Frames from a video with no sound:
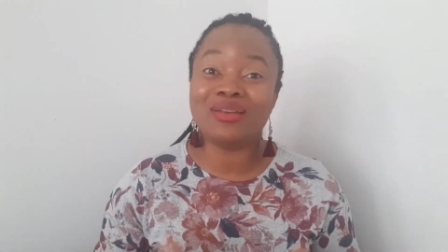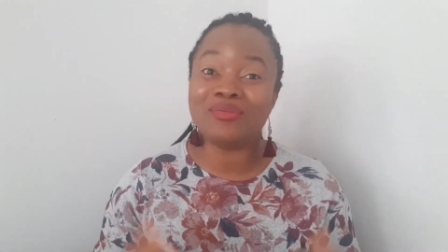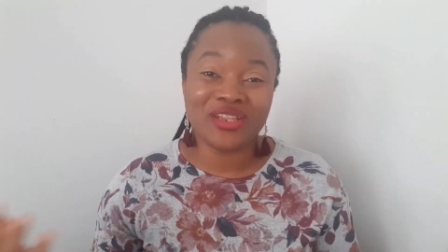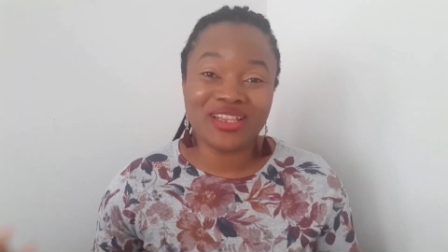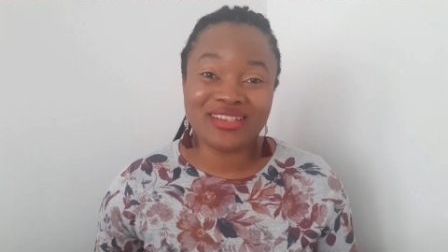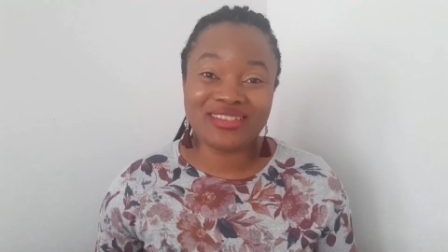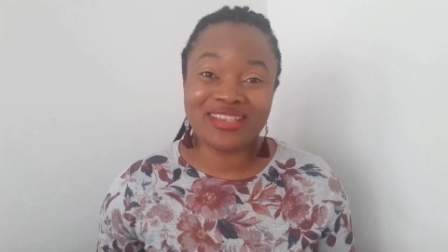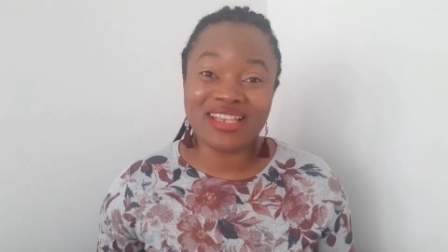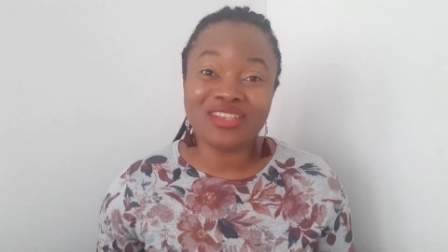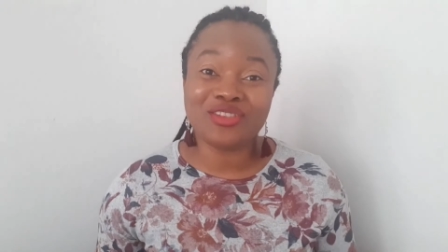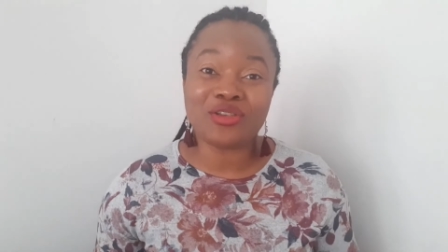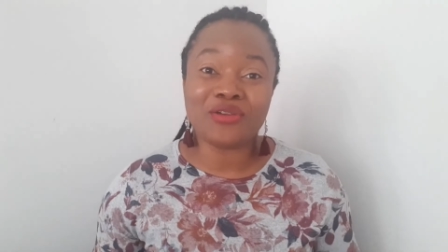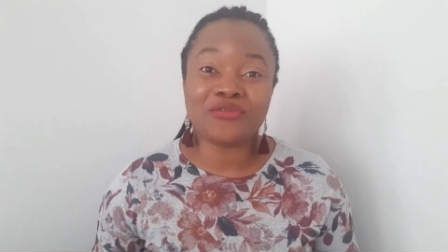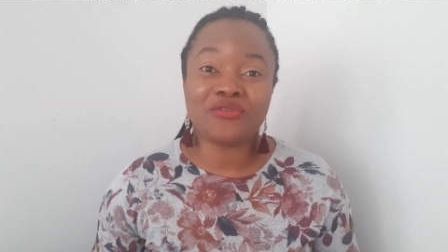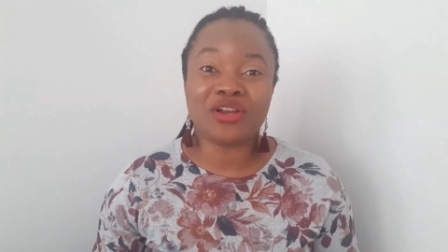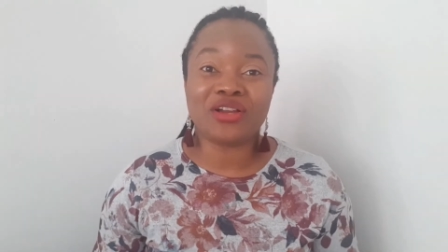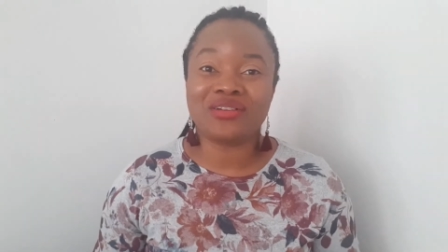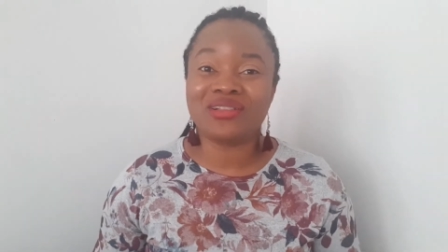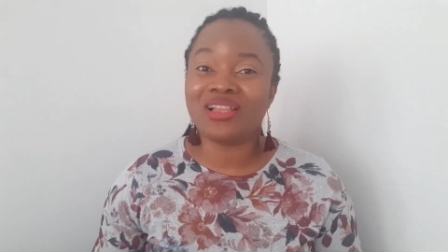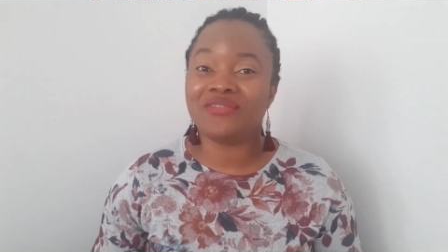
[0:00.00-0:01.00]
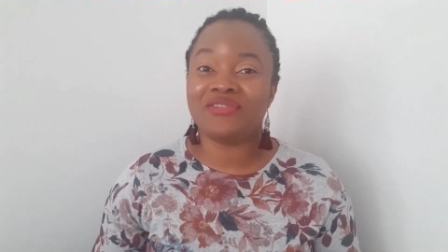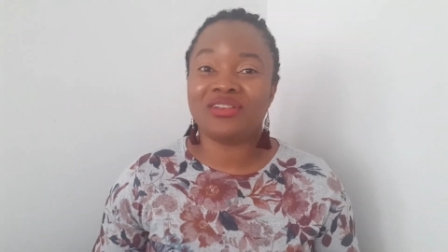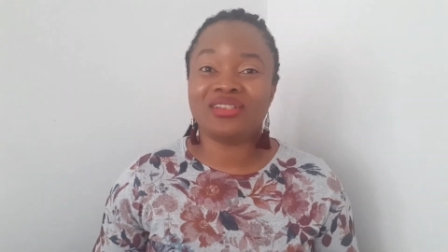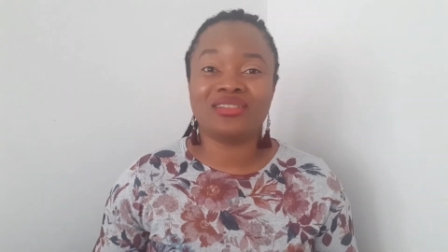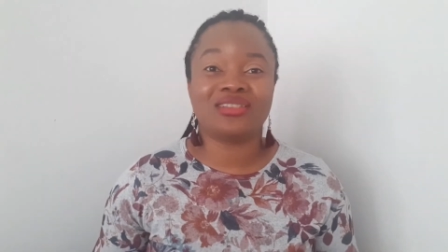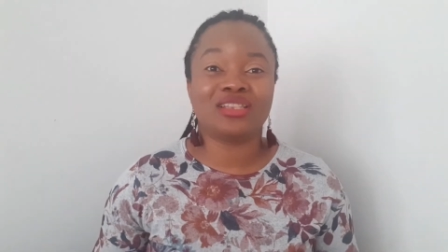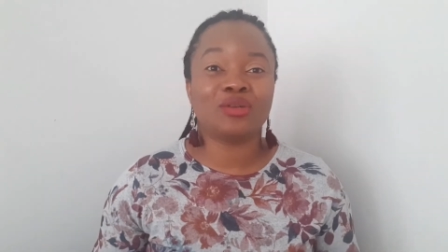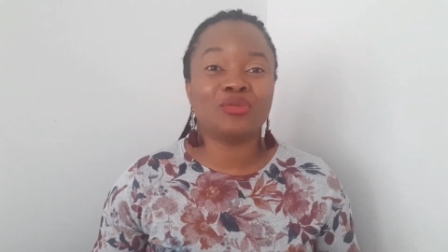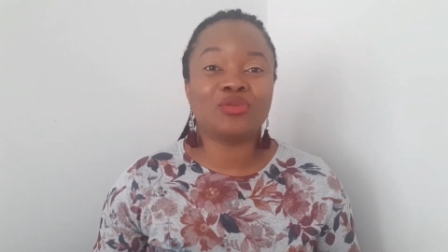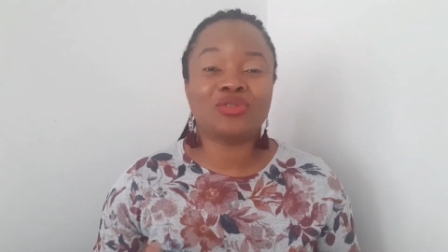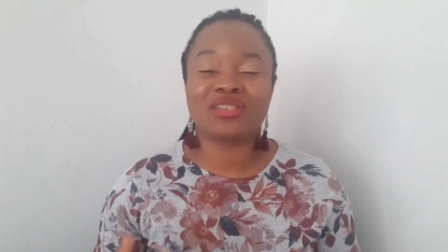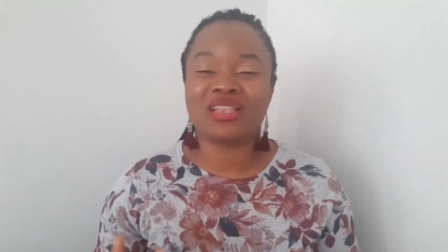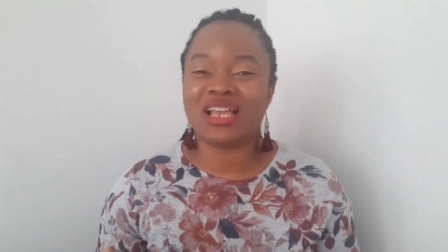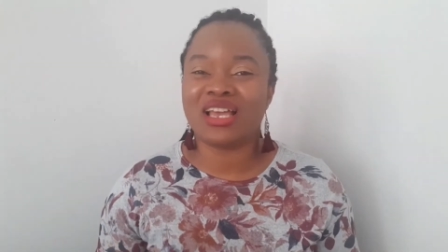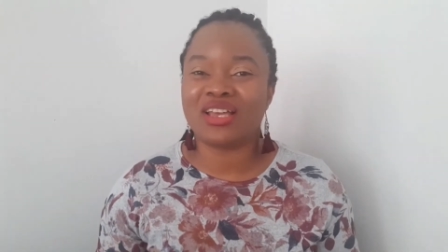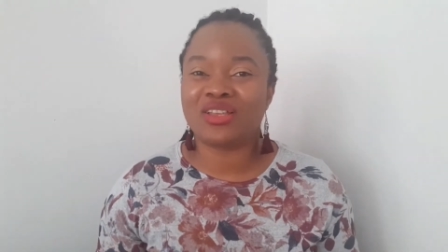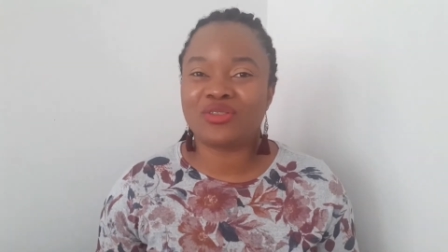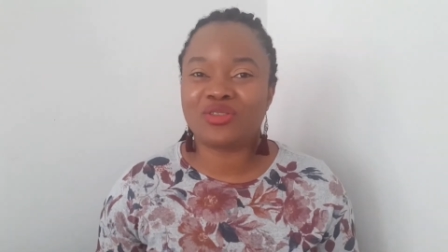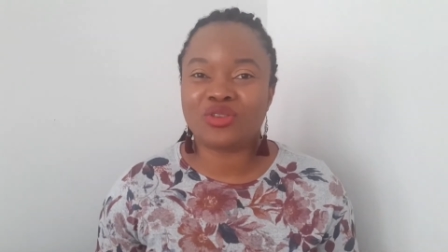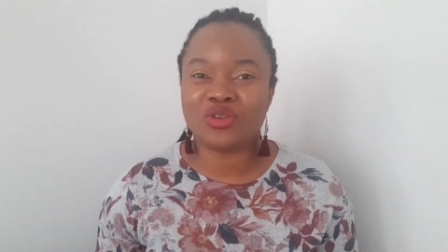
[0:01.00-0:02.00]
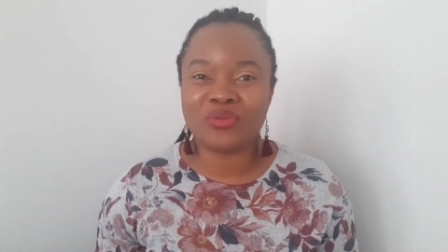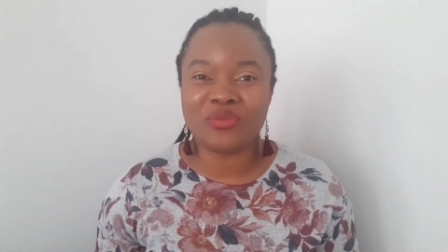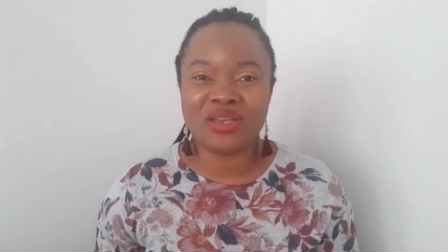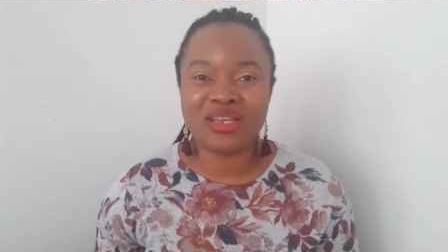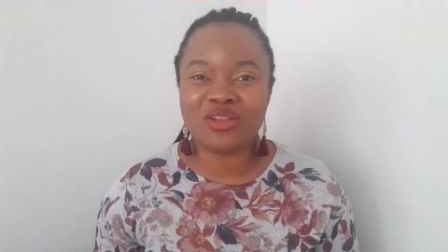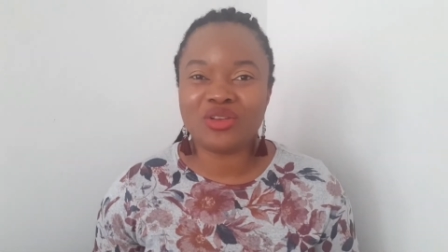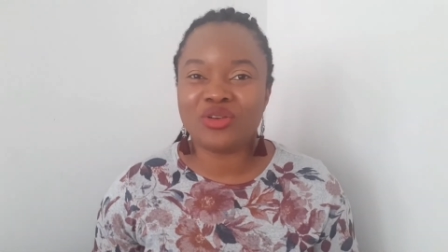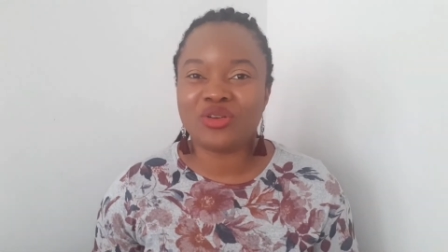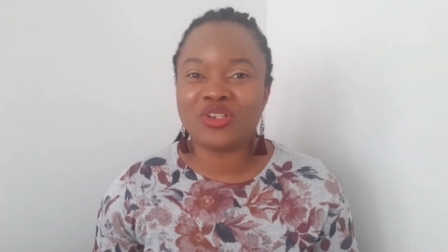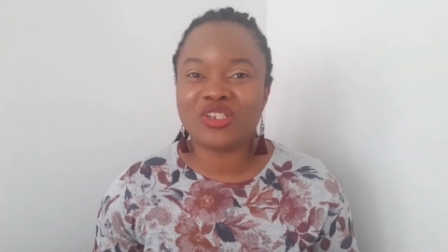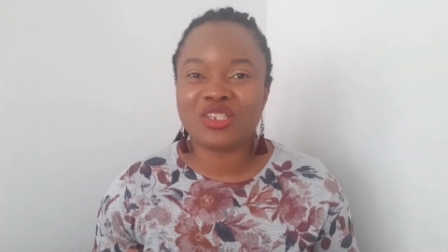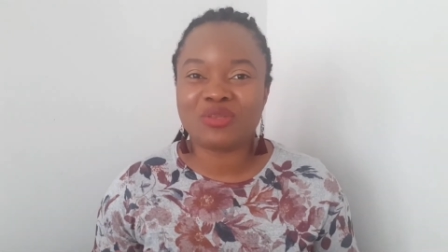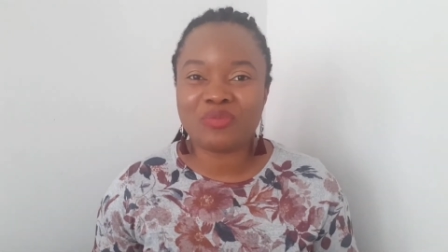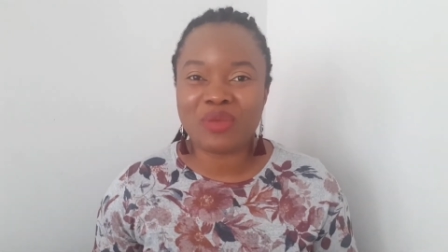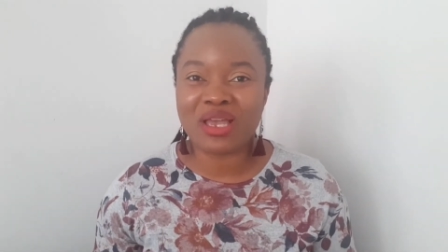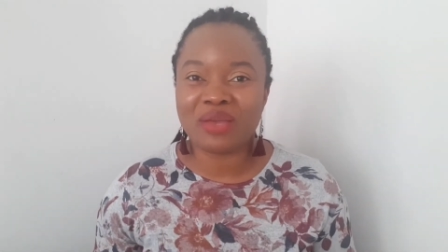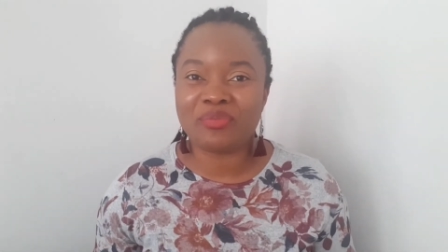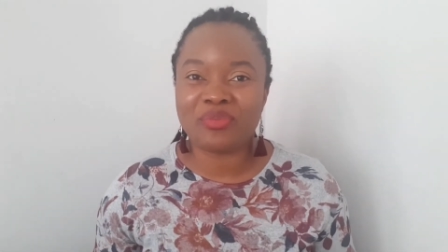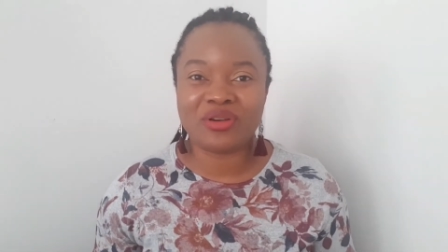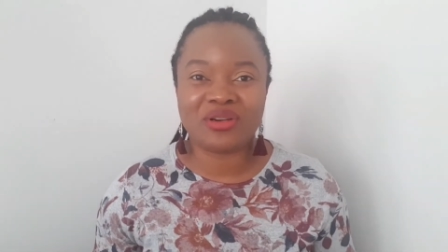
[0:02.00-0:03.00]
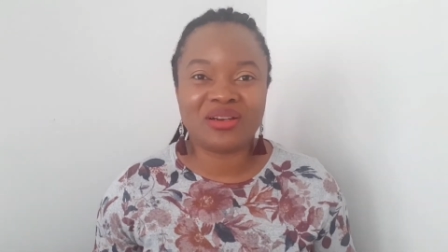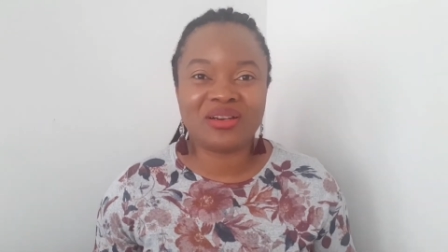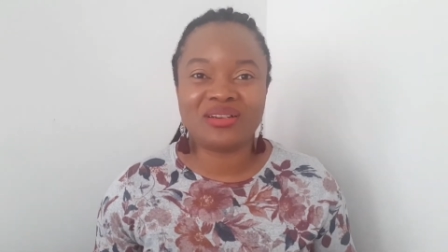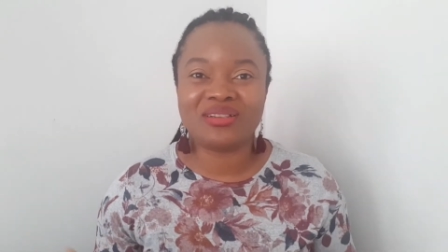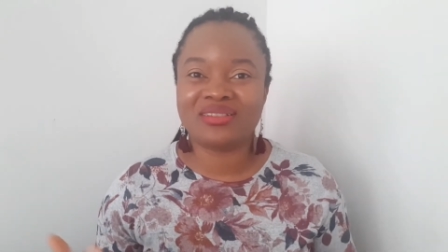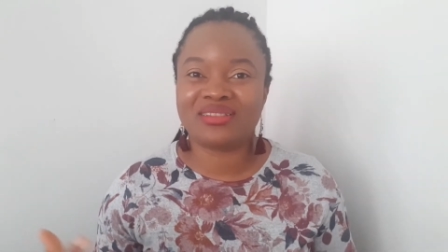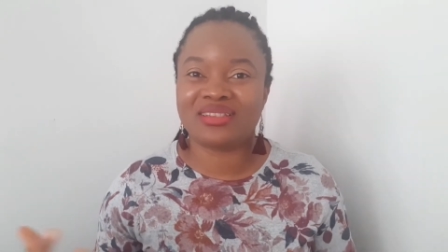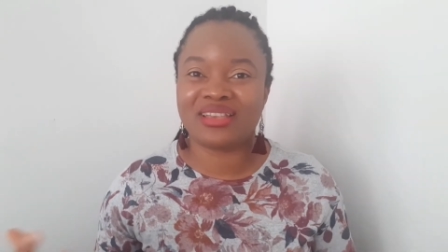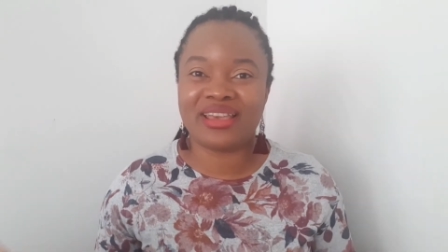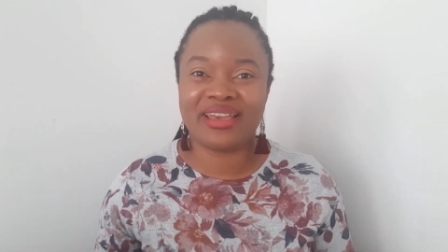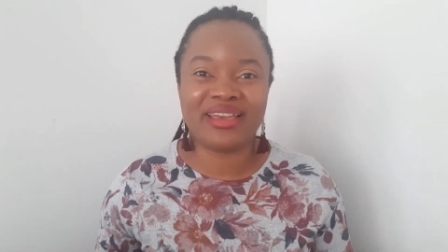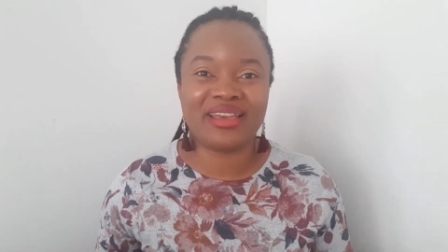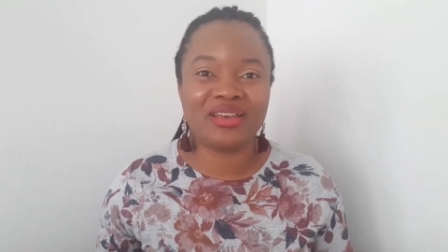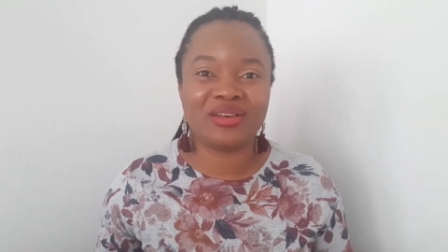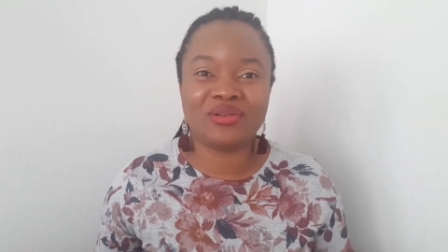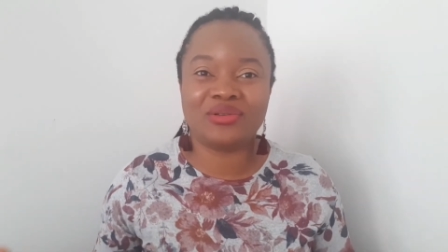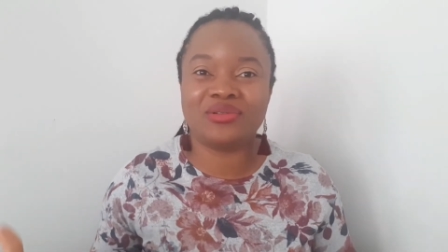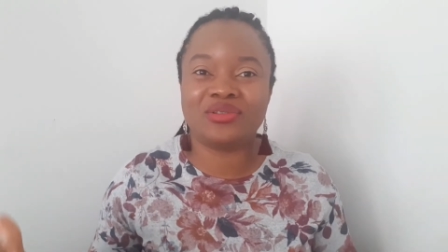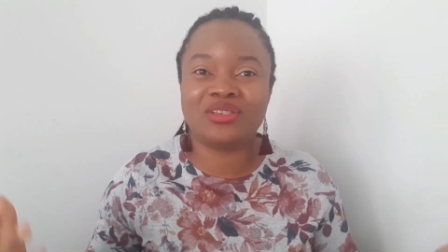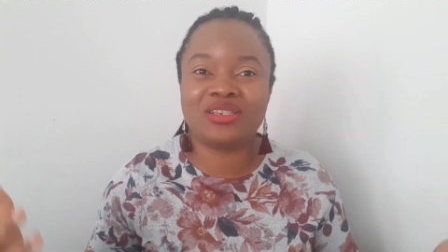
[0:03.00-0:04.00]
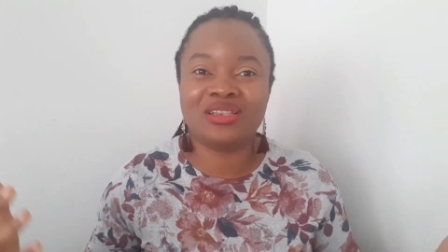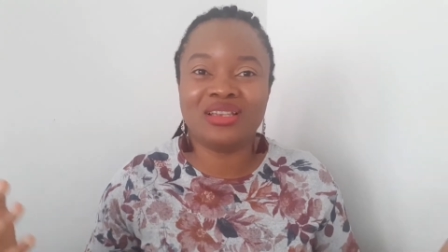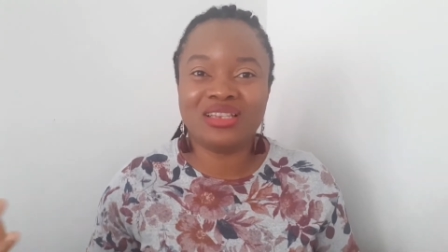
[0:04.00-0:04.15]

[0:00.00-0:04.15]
For the seeds of regular vegetables like tomatoes, peppers, kales,